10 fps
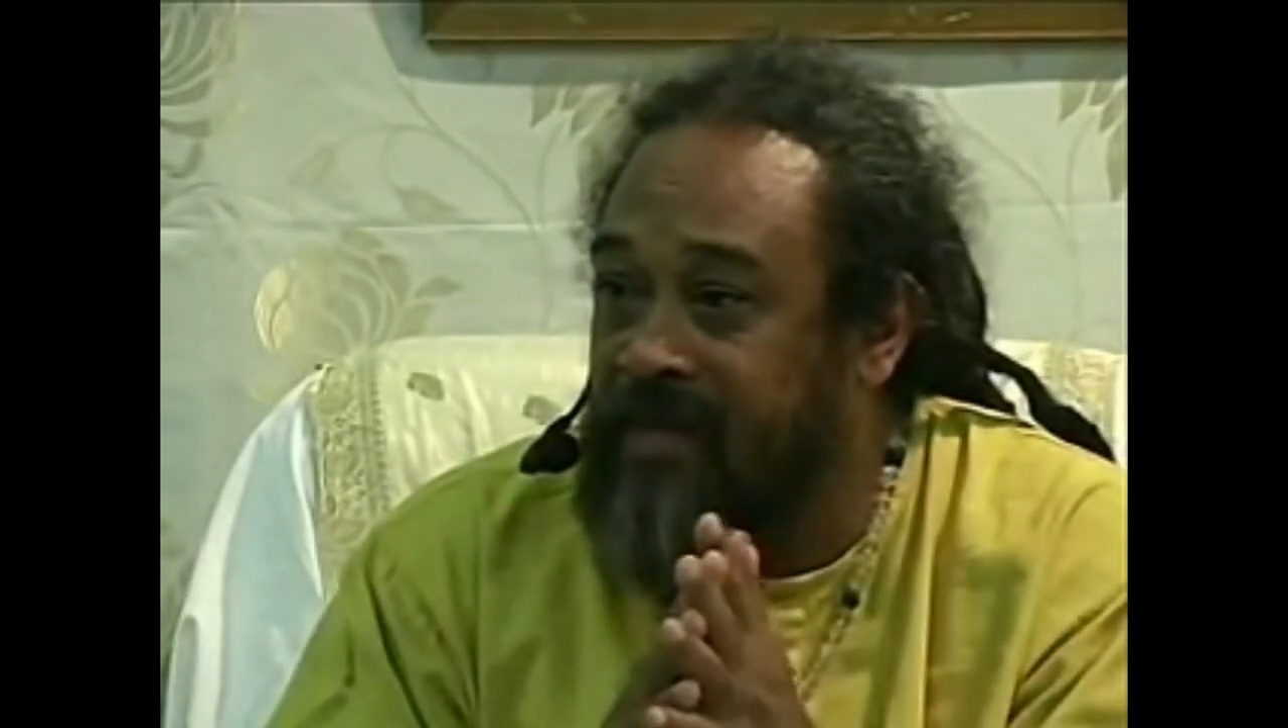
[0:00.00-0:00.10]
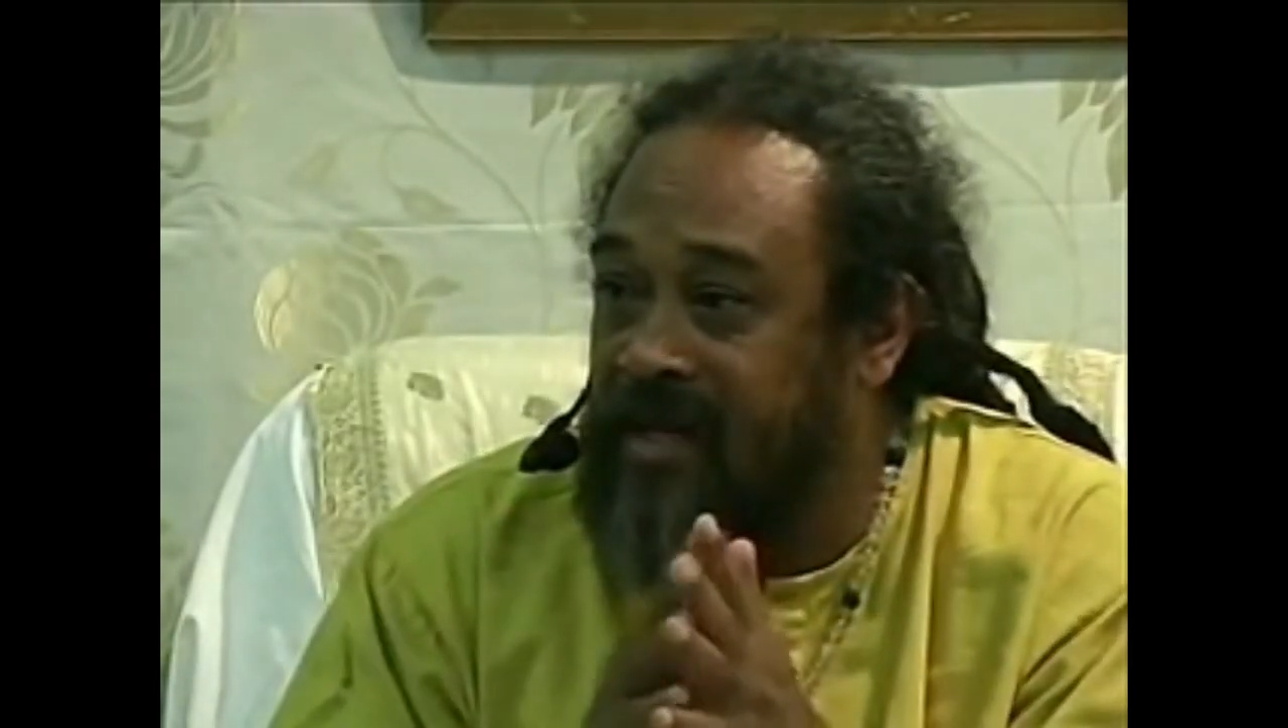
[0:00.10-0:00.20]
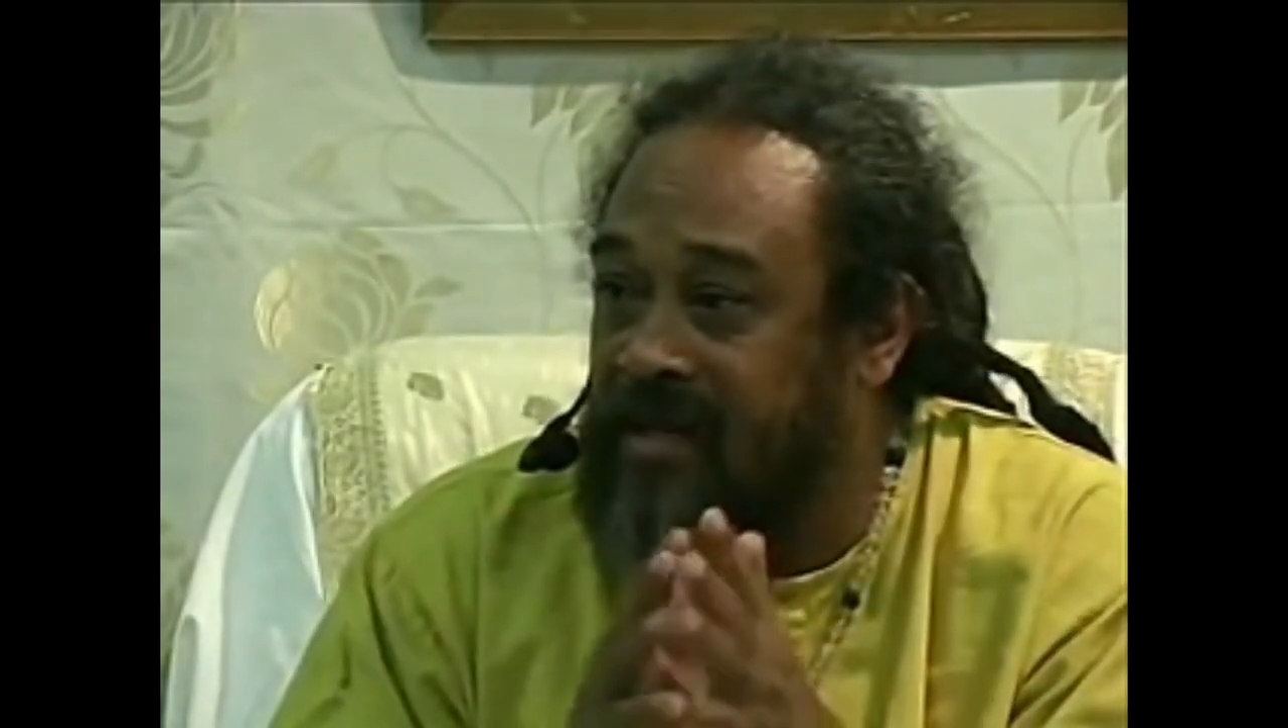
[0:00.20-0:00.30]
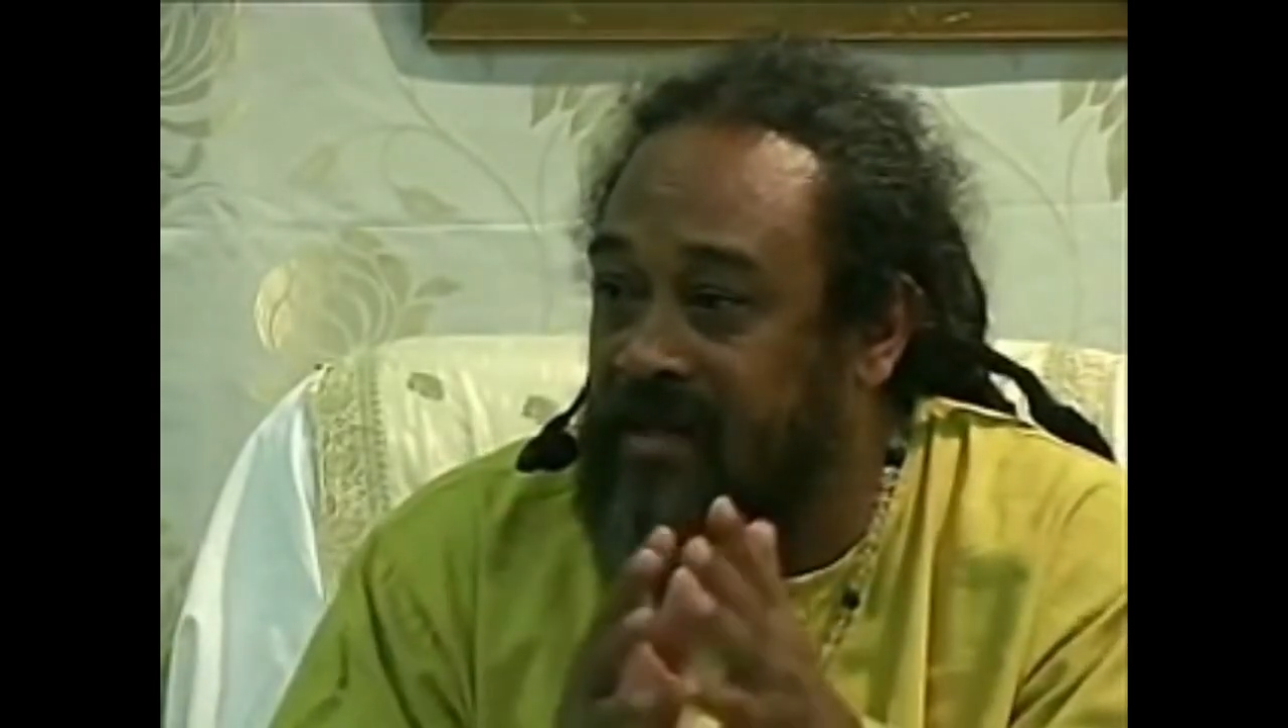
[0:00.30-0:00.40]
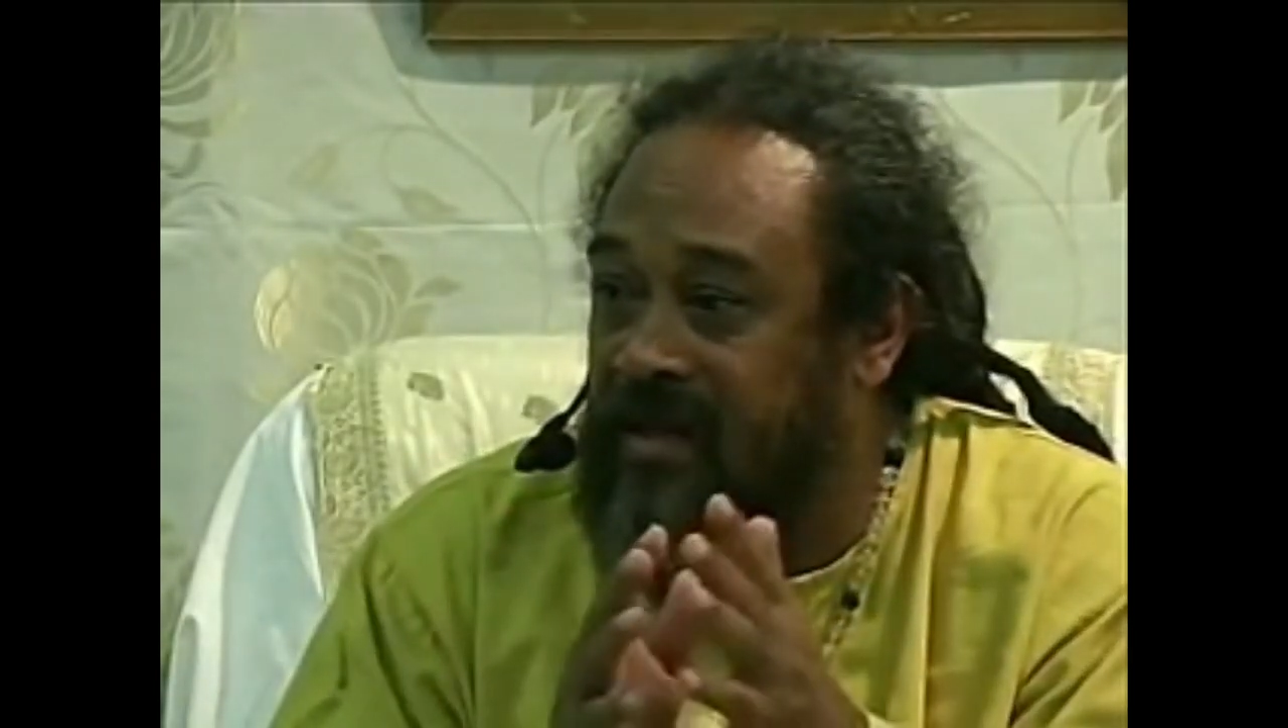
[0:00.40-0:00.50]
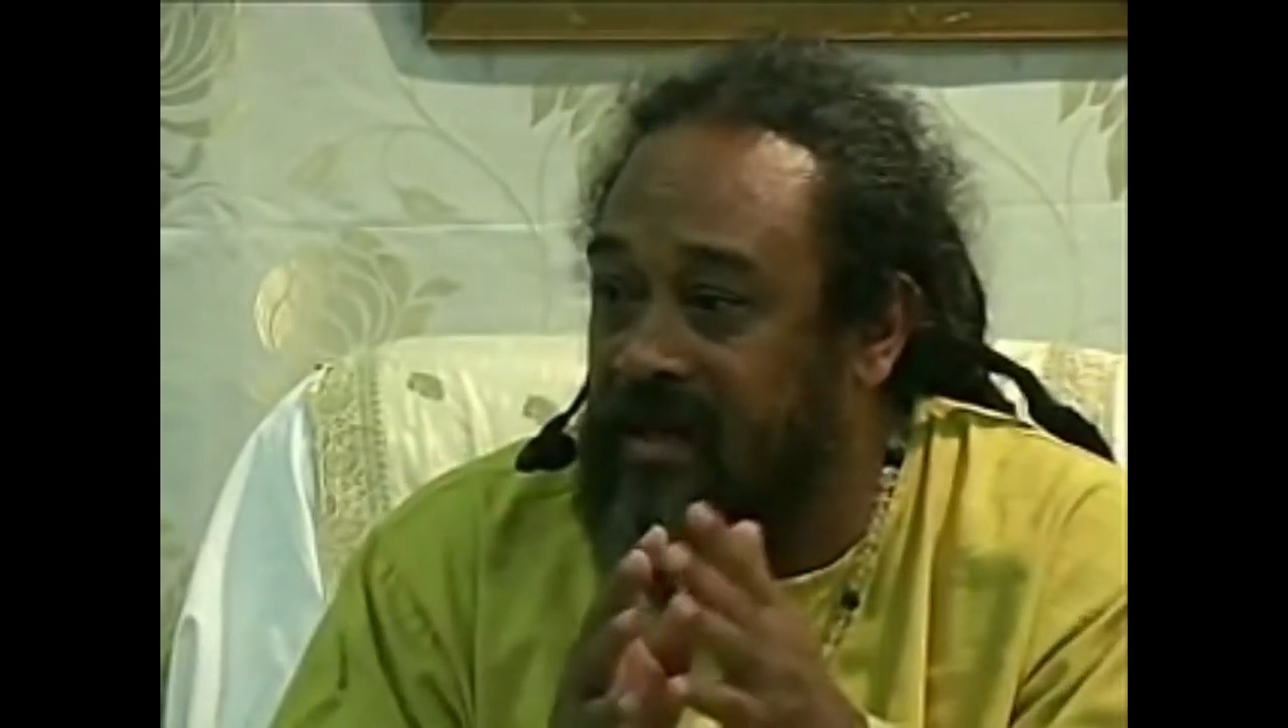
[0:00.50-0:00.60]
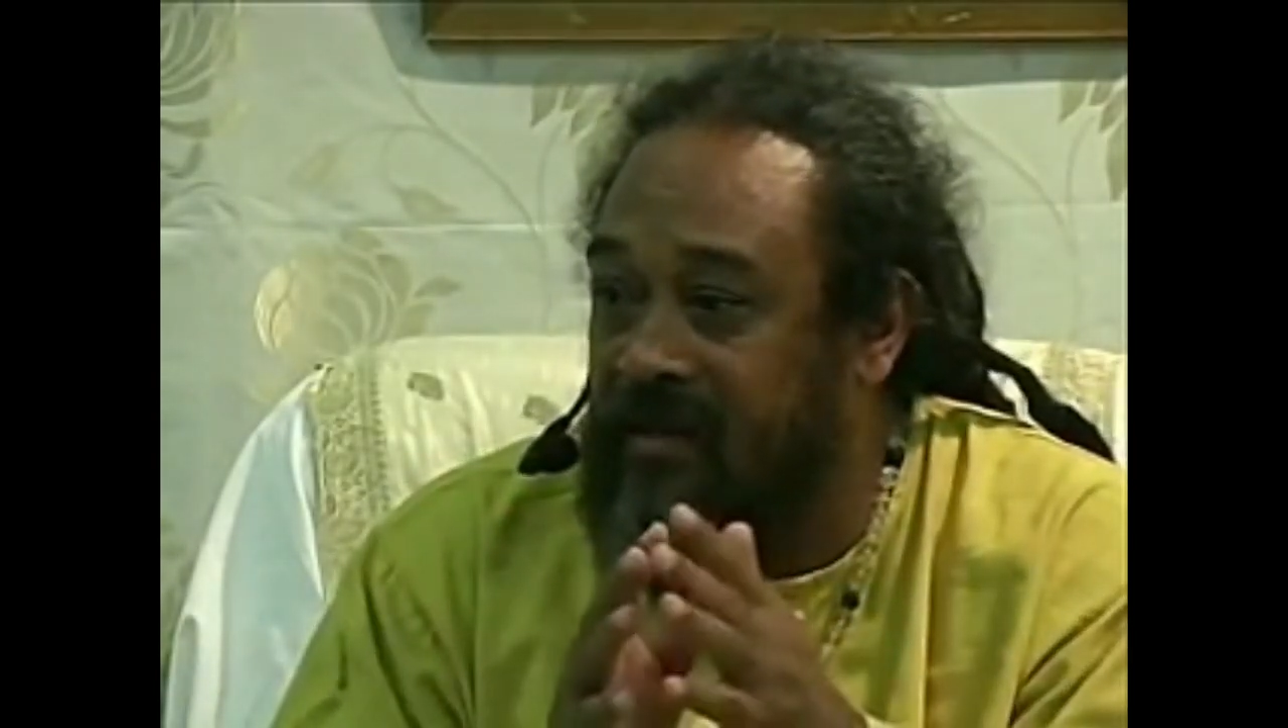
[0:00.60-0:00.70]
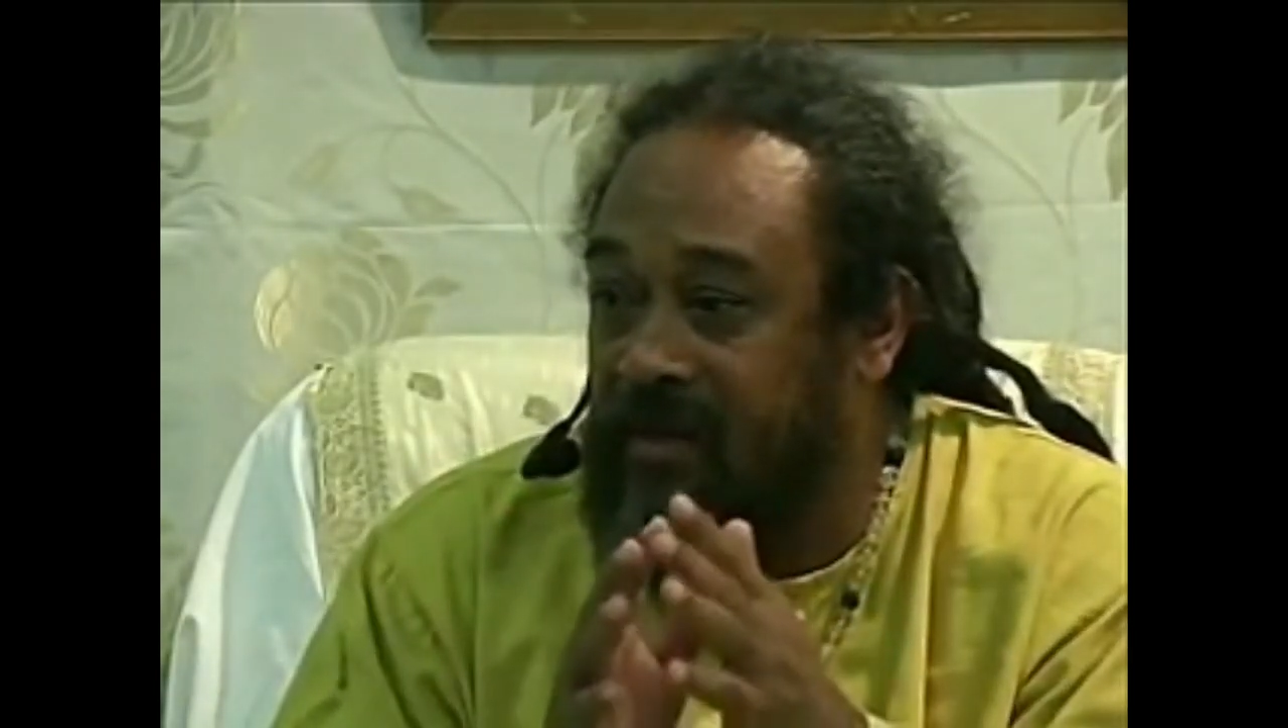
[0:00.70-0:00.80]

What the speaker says: but an